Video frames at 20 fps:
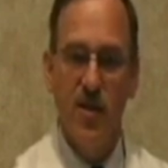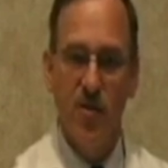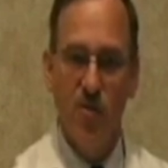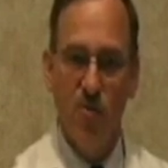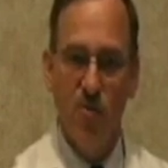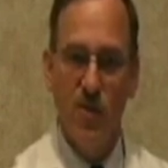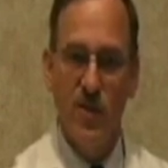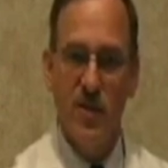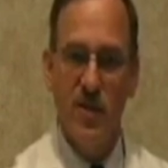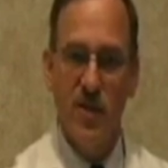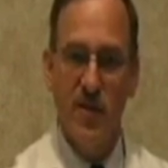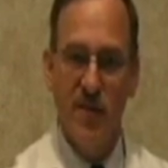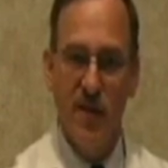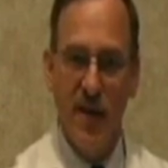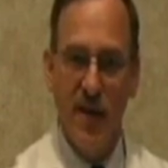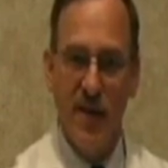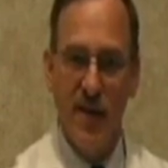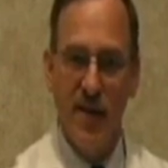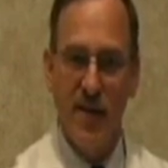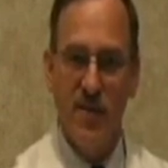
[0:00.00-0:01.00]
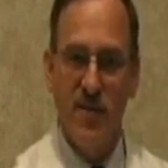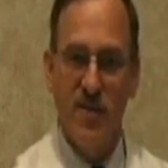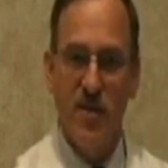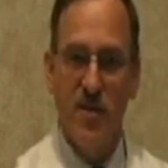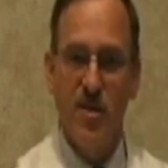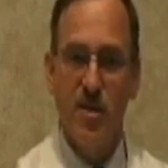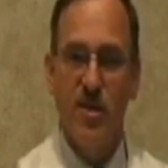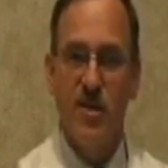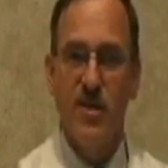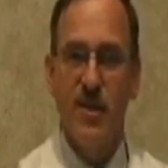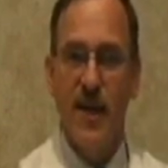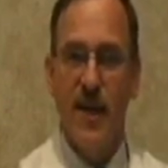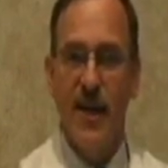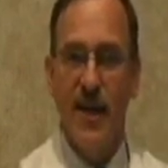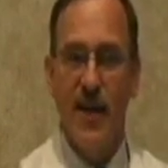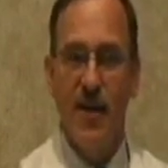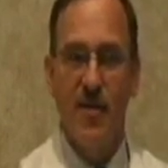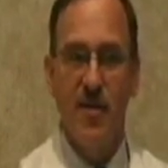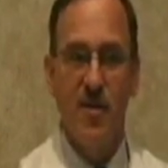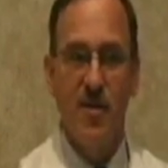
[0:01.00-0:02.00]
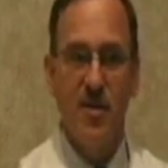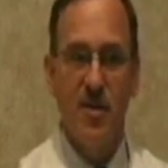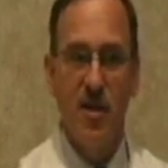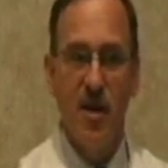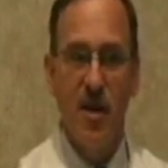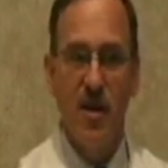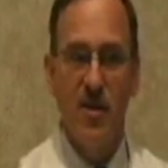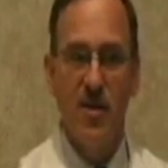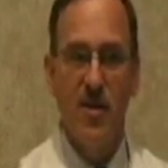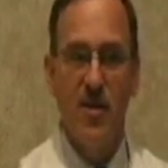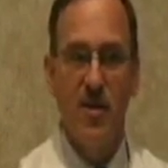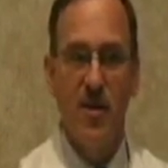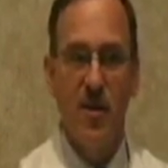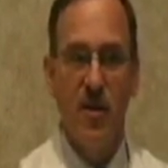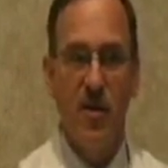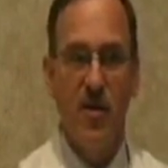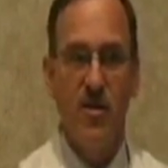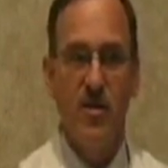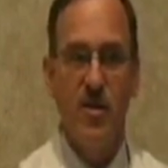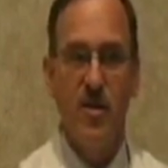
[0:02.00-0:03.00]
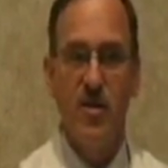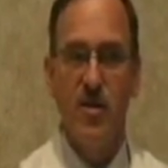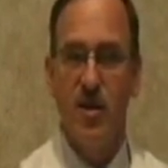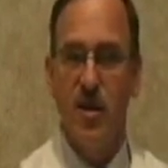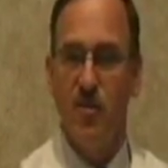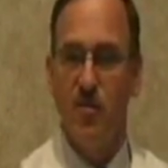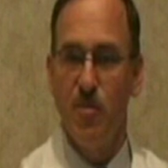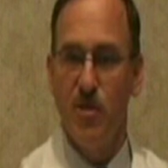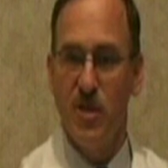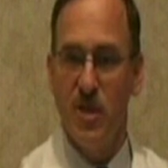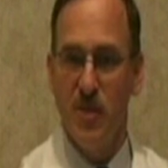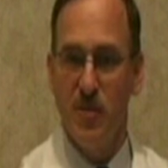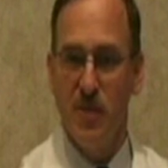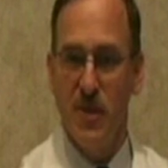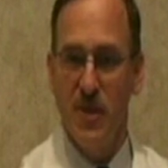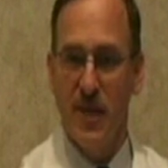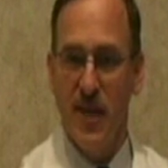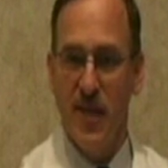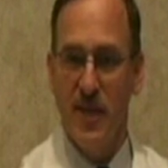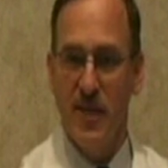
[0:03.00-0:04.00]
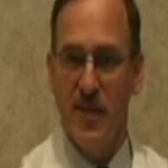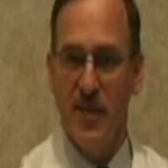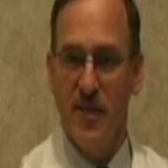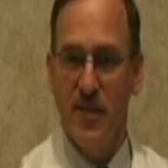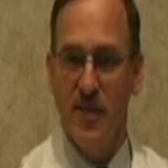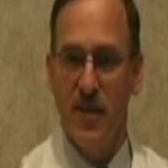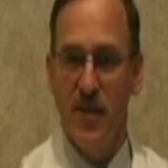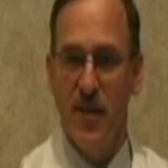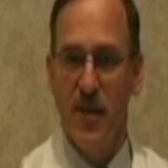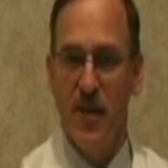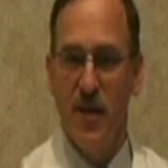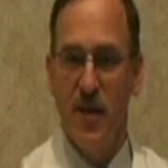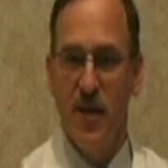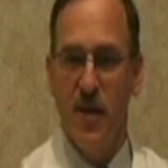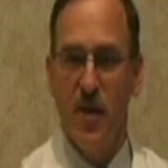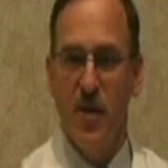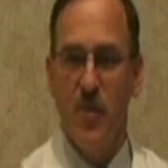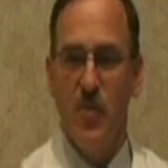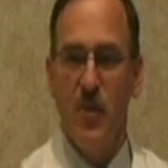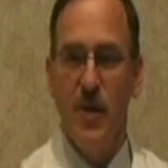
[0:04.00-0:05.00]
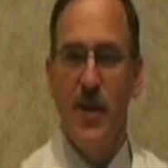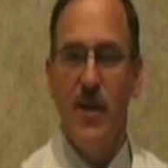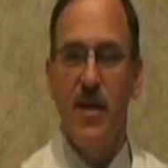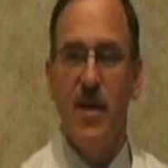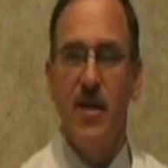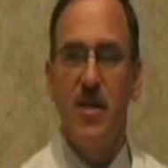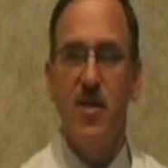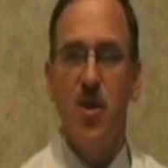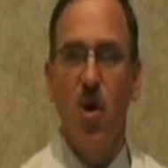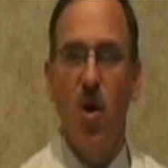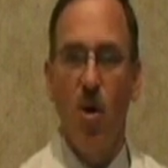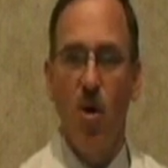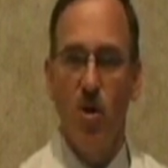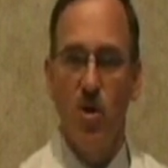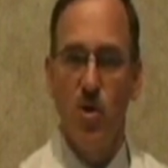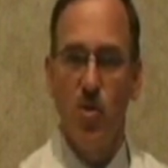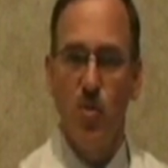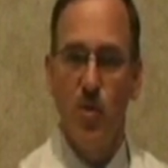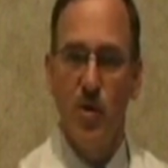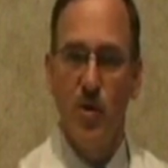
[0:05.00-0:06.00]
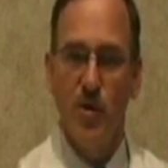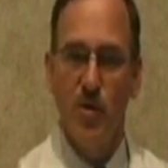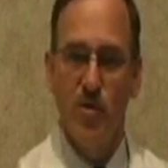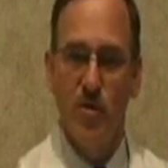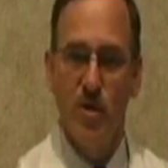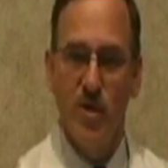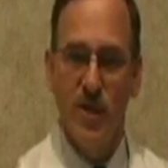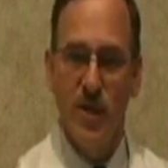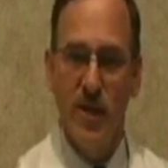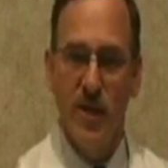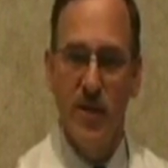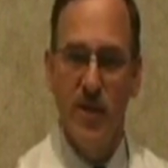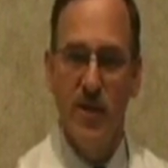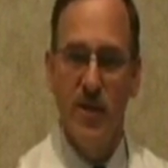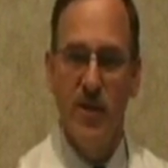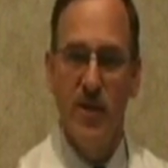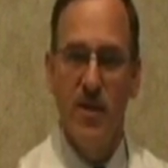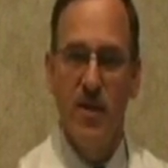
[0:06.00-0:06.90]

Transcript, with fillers: the risk of getting it, such as staying out of the sun because the sun precipitates it, being less harsh with your skin,